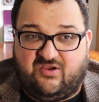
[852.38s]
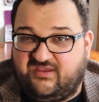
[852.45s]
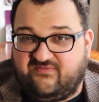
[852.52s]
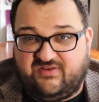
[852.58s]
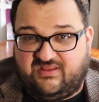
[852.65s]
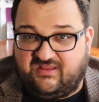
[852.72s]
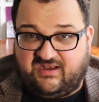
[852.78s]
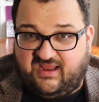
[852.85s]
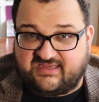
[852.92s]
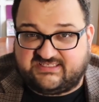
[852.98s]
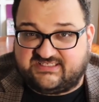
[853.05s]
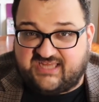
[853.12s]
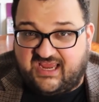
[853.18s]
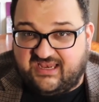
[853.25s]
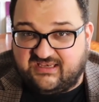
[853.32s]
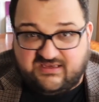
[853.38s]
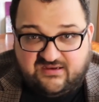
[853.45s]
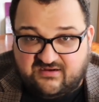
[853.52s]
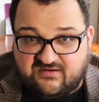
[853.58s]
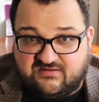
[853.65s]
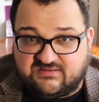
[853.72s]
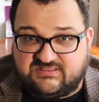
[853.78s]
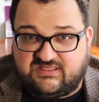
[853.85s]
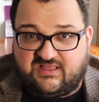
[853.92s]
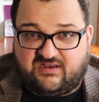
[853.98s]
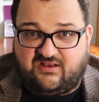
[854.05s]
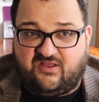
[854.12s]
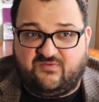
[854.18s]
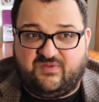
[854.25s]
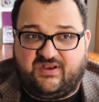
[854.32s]
even in the next 10 years,
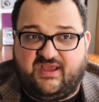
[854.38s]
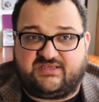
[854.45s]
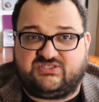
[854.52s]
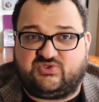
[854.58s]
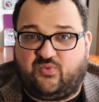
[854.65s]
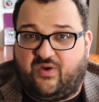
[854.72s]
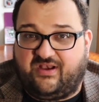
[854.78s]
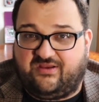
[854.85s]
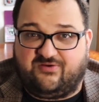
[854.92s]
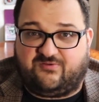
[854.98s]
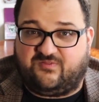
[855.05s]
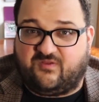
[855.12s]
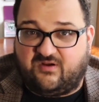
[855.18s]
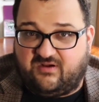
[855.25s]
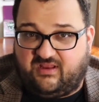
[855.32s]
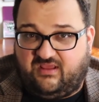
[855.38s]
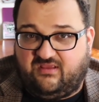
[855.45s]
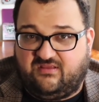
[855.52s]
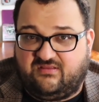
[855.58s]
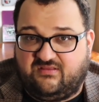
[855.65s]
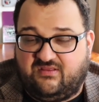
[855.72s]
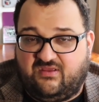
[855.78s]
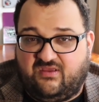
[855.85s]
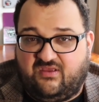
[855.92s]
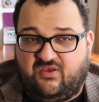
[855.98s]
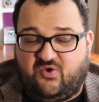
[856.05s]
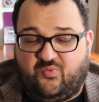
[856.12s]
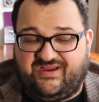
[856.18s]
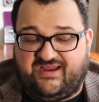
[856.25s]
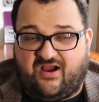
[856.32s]
let alone the next 20 or 30.
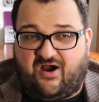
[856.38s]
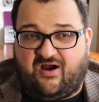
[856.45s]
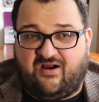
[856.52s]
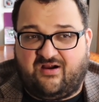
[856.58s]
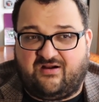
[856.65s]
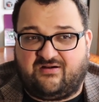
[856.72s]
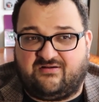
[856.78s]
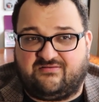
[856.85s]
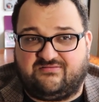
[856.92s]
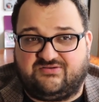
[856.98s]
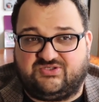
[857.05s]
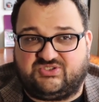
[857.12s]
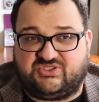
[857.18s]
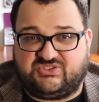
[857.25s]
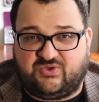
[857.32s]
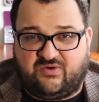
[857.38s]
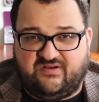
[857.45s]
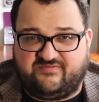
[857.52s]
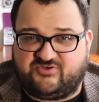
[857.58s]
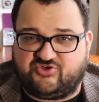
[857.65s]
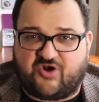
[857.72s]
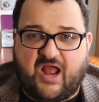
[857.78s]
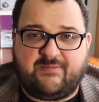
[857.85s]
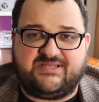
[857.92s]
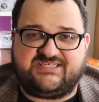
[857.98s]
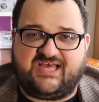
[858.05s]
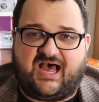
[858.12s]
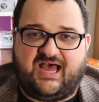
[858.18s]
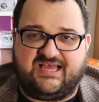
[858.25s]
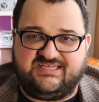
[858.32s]
We are sort of
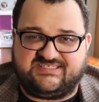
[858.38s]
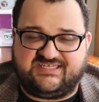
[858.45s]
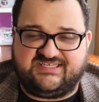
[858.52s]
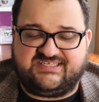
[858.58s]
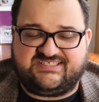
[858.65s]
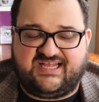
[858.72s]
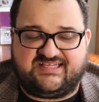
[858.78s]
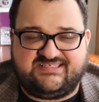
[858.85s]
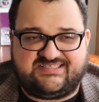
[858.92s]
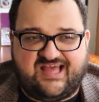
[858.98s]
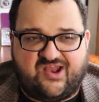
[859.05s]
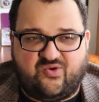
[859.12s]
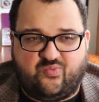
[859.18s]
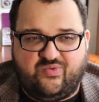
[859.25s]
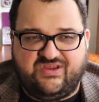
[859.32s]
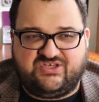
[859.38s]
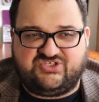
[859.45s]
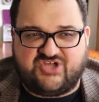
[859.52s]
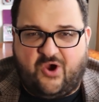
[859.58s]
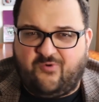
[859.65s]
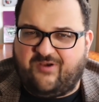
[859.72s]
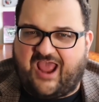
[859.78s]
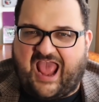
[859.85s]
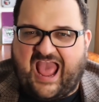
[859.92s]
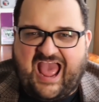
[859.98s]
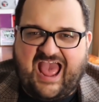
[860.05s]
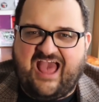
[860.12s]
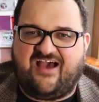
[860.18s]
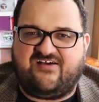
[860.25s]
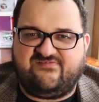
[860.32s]
traumatized in the sense that we don't
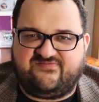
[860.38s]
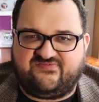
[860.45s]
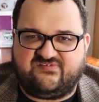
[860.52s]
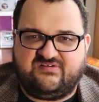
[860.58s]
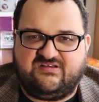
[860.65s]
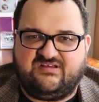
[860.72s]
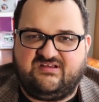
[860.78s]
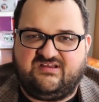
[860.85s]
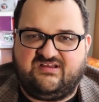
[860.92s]
have